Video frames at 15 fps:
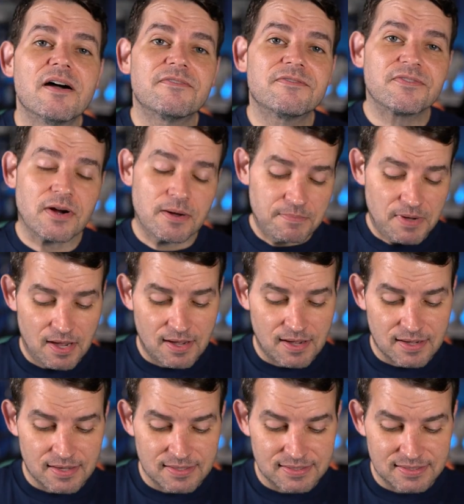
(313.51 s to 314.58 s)
from
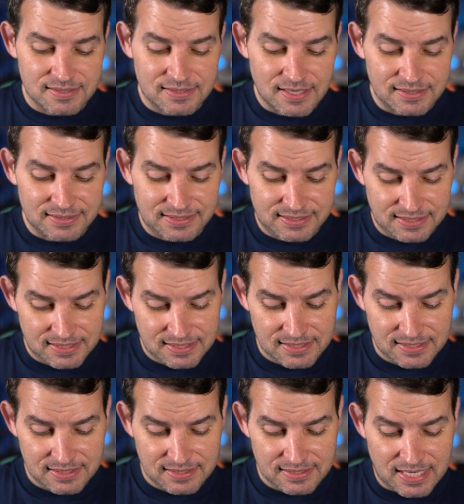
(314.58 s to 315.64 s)
uh,
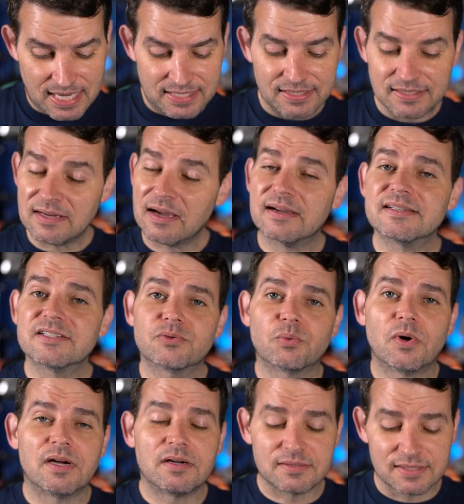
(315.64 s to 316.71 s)
1989 as
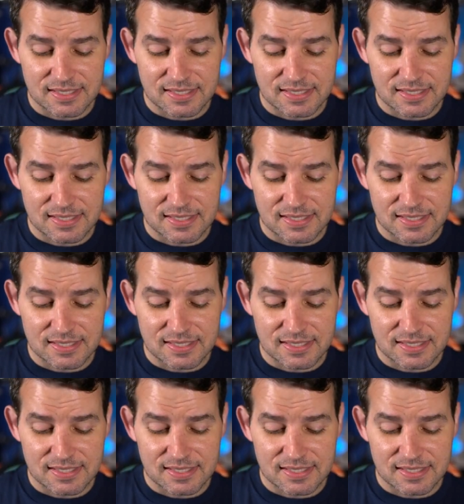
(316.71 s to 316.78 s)
well.